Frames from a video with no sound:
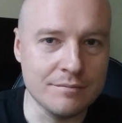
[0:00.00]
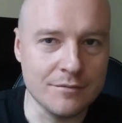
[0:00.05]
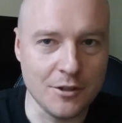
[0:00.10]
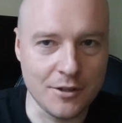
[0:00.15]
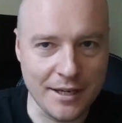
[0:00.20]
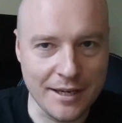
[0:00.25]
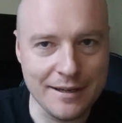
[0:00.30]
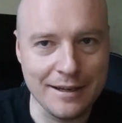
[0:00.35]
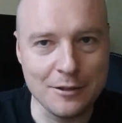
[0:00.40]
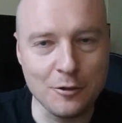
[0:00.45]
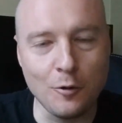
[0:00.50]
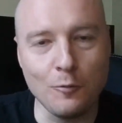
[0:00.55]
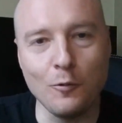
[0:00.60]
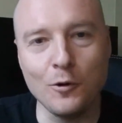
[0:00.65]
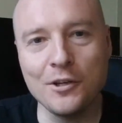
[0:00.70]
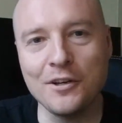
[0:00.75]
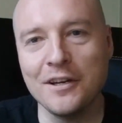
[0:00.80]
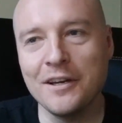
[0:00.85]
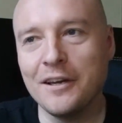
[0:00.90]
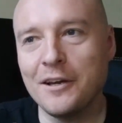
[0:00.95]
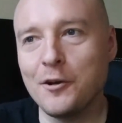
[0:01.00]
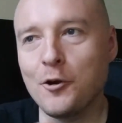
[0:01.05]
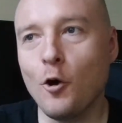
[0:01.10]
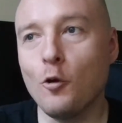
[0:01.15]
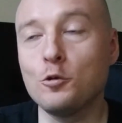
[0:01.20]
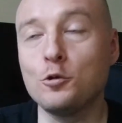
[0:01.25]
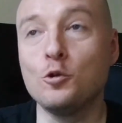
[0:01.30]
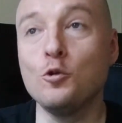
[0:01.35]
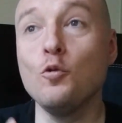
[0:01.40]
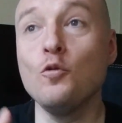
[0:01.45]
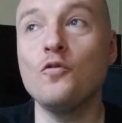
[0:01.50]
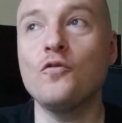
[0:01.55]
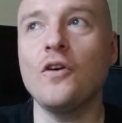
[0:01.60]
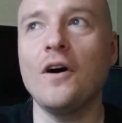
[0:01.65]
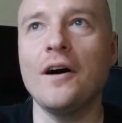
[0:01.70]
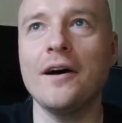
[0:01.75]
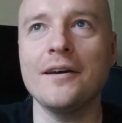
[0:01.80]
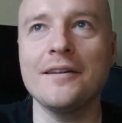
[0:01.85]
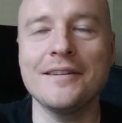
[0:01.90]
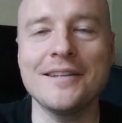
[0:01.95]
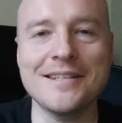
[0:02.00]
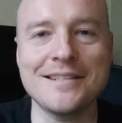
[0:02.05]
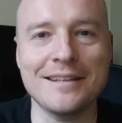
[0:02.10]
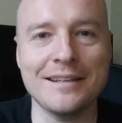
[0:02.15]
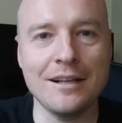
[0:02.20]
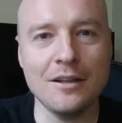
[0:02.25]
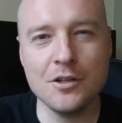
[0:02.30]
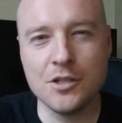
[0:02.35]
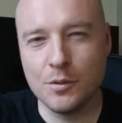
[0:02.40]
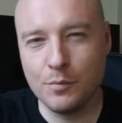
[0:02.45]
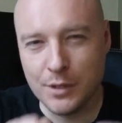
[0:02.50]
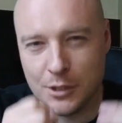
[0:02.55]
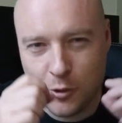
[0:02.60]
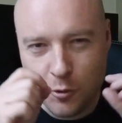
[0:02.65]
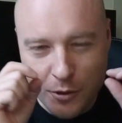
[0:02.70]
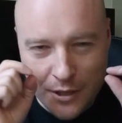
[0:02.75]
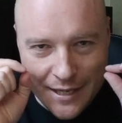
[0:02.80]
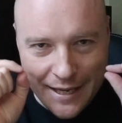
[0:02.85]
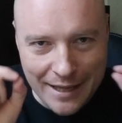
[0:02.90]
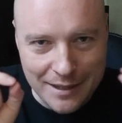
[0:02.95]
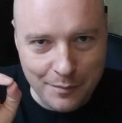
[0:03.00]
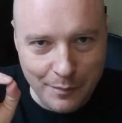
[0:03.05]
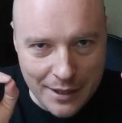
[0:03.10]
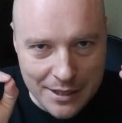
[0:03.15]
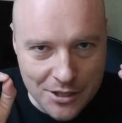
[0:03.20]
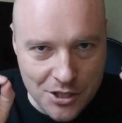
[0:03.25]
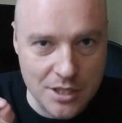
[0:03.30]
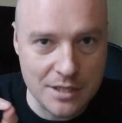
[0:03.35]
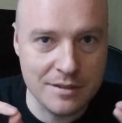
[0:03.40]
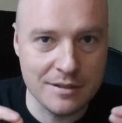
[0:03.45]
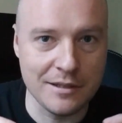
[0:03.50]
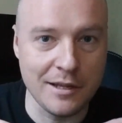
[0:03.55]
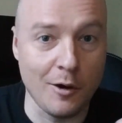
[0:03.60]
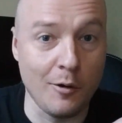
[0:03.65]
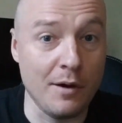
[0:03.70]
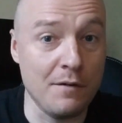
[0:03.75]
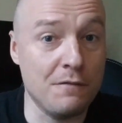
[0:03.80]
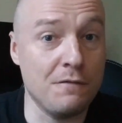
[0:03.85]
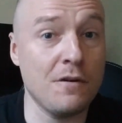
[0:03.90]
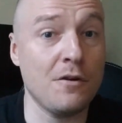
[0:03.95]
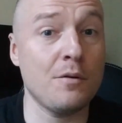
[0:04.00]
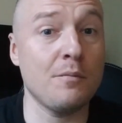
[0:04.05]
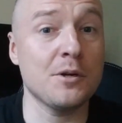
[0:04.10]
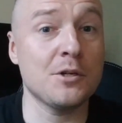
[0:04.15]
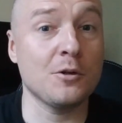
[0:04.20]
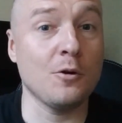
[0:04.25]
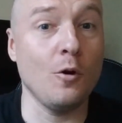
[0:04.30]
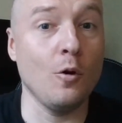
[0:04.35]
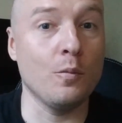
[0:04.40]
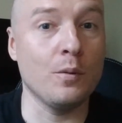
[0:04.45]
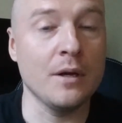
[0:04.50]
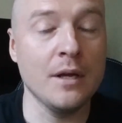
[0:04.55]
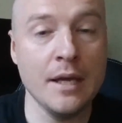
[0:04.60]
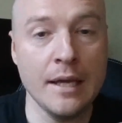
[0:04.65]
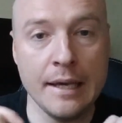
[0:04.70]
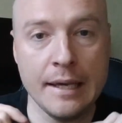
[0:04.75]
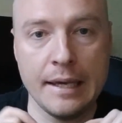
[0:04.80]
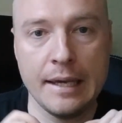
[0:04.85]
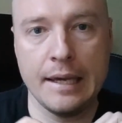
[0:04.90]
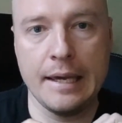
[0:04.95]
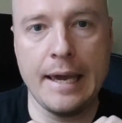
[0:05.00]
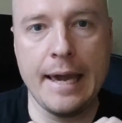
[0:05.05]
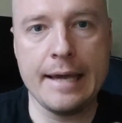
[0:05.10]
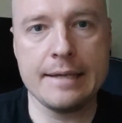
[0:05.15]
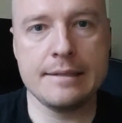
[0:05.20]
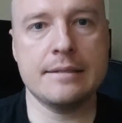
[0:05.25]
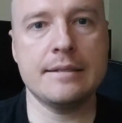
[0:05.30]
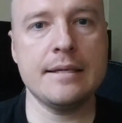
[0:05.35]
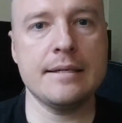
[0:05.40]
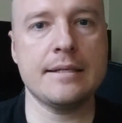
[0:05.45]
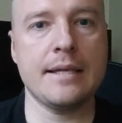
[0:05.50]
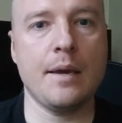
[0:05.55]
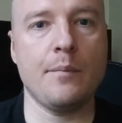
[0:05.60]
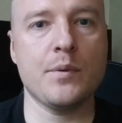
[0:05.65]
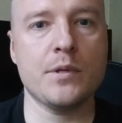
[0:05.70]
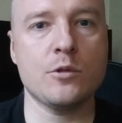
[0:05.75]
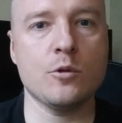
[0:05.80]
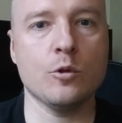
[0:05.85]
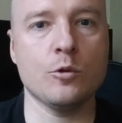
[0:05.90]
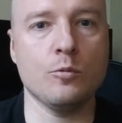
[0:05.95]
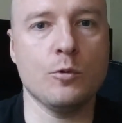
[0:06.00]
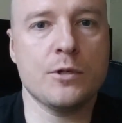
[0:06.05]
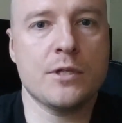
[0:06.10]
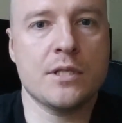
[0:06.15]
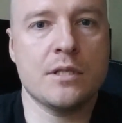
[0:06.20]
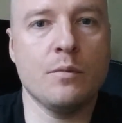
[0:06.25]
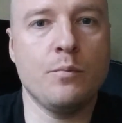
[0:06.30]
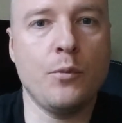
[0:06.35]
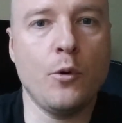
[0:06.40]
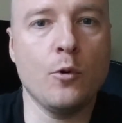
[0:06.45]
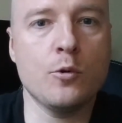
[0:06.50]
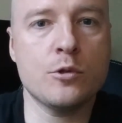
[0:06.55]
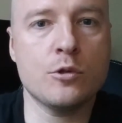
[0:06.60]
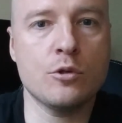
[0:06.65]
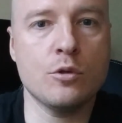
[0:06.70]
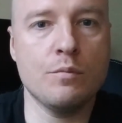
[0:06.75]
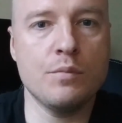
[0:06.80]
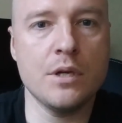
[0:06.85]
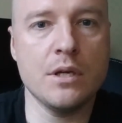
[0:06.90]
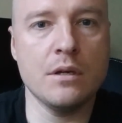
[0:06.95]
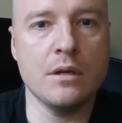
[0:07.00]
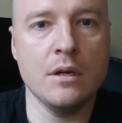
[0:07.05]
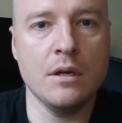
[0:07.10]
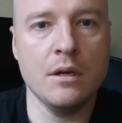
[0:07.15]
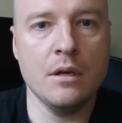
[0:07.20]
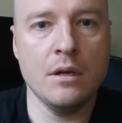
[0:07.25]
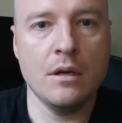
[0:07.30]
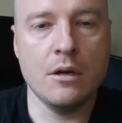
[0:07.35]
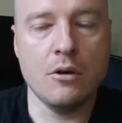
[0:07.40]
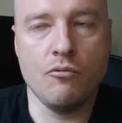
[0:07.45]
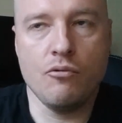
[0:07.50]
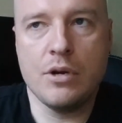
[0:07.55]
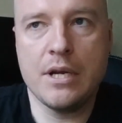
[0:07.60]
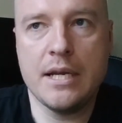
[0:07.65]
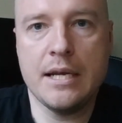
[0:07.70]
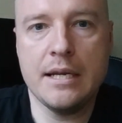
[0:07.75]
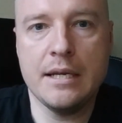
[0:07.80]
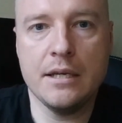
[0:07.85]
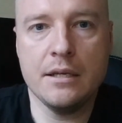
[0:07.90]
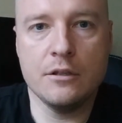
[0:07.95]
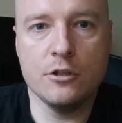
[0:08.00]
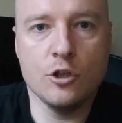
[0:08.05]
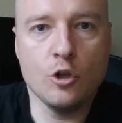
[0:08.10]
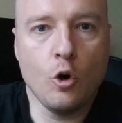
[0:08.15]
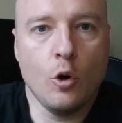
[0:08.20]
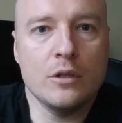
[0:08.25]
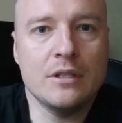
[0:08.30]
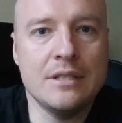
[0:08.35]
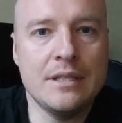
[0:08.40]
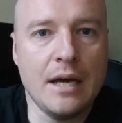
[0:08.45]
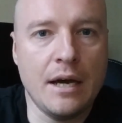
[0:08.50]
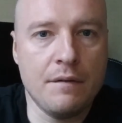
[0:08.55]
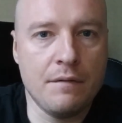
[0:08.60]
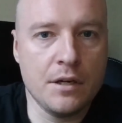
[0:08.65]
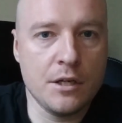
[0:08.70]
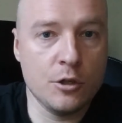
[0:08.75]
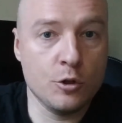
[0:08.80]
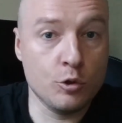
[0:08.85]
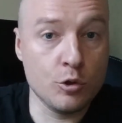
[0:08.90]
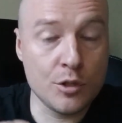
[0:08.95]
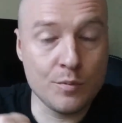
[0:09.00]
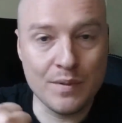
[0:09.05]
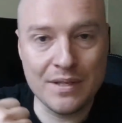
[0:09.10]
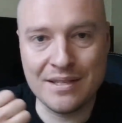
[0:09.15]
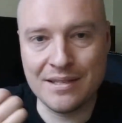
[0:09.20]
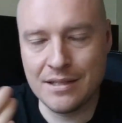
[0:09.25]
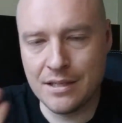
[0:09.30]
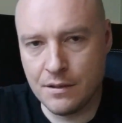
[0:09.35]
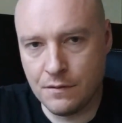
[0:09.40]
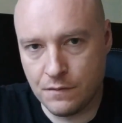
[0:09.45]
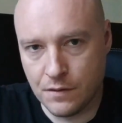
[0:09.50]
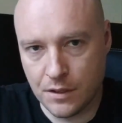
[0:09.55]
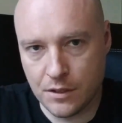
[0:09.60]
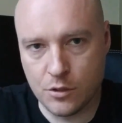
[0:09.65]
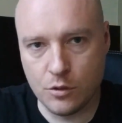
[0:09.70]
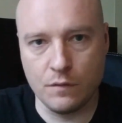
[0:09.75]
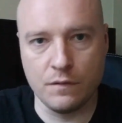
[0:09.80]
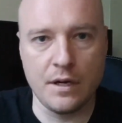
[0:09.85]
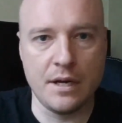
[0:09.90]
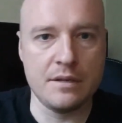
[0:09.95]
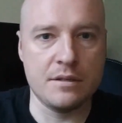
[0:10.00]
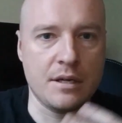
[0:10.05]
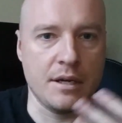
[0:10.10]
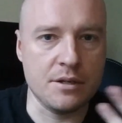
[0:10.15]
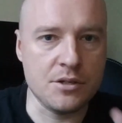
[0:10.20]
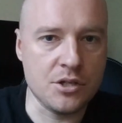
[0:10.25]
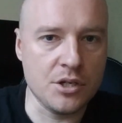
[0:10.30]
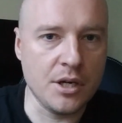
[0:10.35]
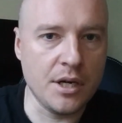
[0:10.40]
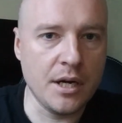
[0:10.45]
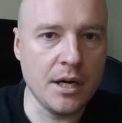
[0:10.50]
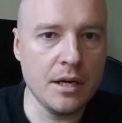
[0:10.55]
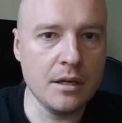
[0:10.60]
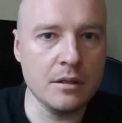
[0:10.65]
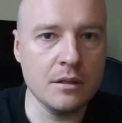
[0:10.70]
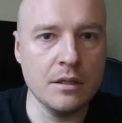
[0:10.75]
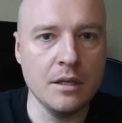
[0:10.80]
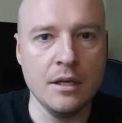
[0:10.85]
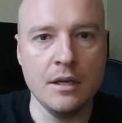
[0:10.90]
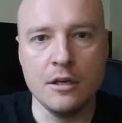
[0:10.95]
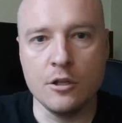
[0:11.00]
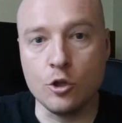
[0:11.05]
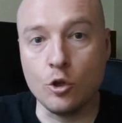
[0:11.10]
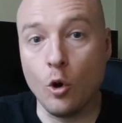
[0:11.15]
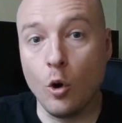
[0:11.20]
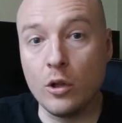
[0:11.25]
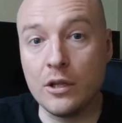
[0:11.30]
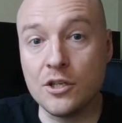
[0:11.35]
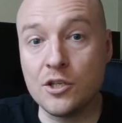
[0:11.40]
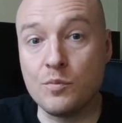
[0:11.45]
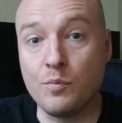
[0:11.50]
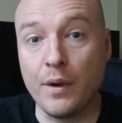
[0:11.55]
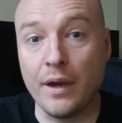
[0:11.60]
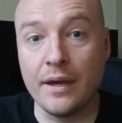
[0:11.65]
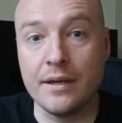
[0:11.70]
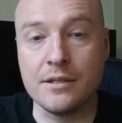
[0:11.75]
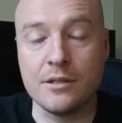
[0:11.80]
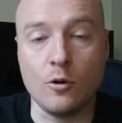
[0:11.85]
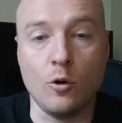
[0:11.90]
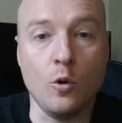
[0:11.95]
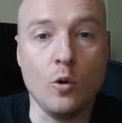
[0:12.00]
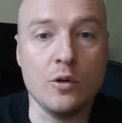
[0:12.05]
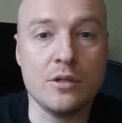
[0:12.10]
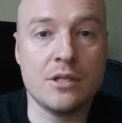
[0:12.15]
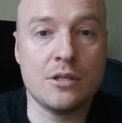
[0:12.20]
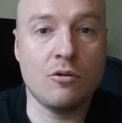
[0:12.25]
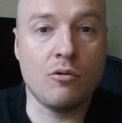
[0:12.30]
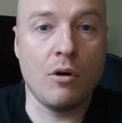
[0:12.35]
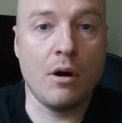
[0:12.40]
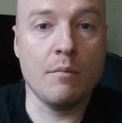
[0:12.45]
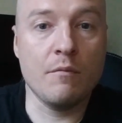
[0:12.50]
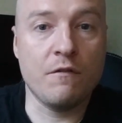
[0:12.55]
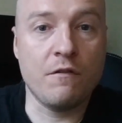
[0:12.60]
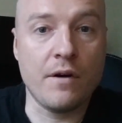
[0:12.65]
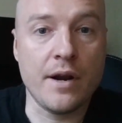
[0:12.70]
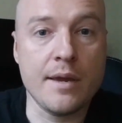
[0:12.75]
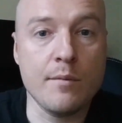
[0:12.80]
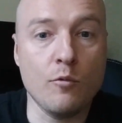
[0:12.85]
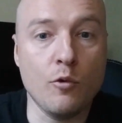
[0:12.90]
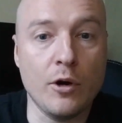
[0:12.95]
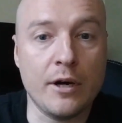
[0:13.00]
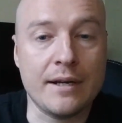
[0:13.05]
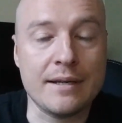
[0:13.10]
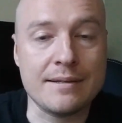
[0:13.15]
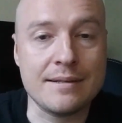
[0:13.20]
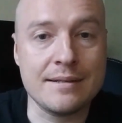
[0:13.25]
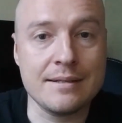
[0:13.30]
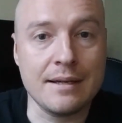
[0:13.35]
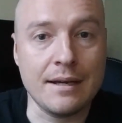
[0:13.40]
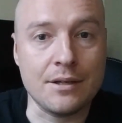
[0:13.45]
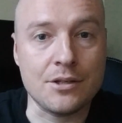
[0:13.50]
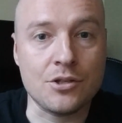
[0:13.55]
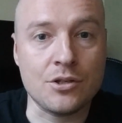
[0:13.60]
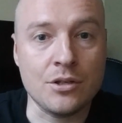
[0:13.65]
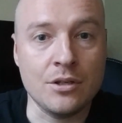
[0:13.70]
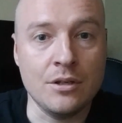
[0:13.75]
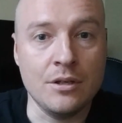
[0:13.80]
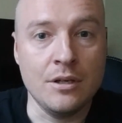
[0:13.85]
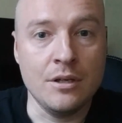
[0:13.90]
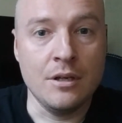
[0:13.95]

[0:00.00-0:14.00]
Okay, I don't want to go too far in this analogy, but you get my gist now. I very much hope, as this episode was supposed to be really not diving into specifics of either Agile, knowledge base, or Scrum framework as such.